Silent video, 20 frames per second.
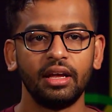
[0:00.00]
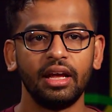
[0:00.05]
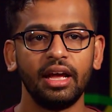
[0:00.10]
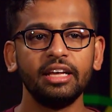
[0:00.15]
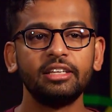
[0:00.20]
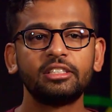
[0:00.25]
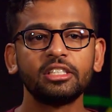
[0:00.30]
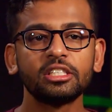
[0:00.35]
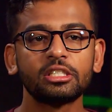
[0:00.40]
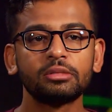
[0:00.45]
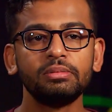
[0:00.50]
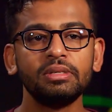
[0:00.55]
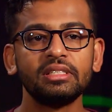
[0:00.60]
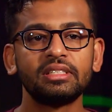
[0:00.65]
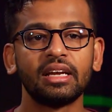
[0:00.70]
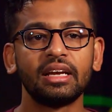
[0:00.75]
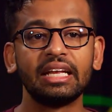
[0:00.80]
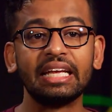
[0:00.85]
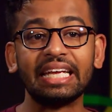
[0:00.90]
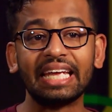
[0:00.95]
It just means
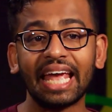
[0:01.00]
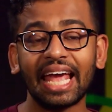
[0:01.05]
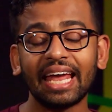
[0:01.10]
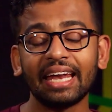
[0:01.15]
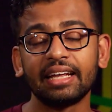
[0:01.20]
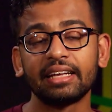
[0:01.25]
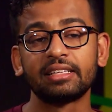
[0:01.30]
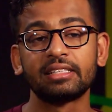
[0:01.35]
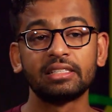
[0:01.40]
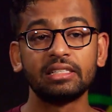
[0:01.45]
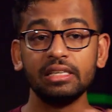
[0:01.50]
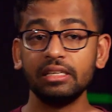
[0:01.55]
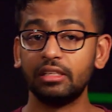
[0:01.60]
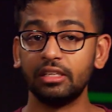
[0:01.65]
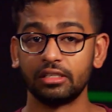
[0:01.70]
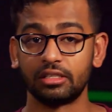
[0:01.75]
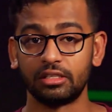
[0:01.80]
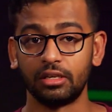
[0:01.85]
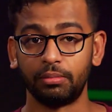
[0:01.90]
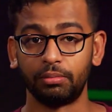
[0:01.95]
that it can't exceed
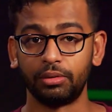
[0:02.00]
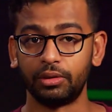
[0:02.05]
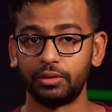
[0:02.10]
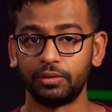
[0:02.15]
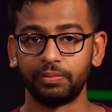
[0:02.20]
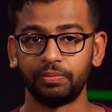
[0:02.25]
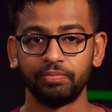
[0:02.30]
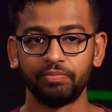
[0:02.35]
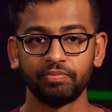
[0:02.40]
this number.